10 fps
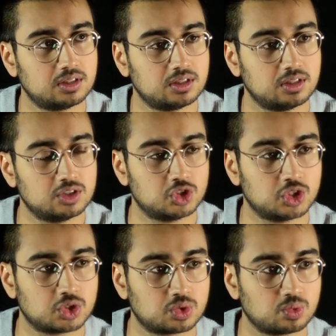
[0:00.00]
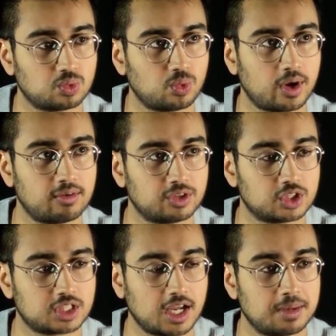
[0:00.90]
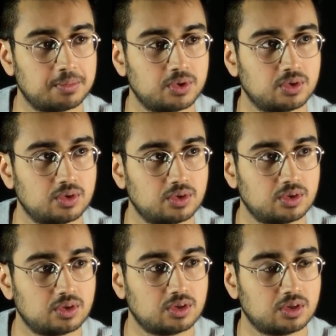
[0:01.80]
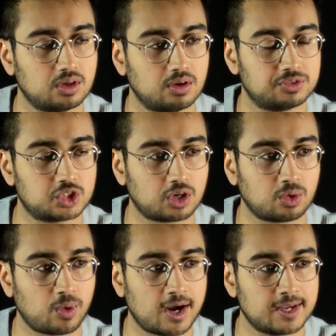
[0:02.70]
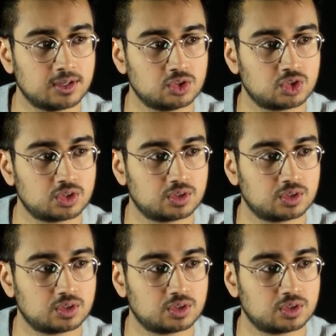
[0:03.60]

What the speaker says: is just whatever the type of star y is.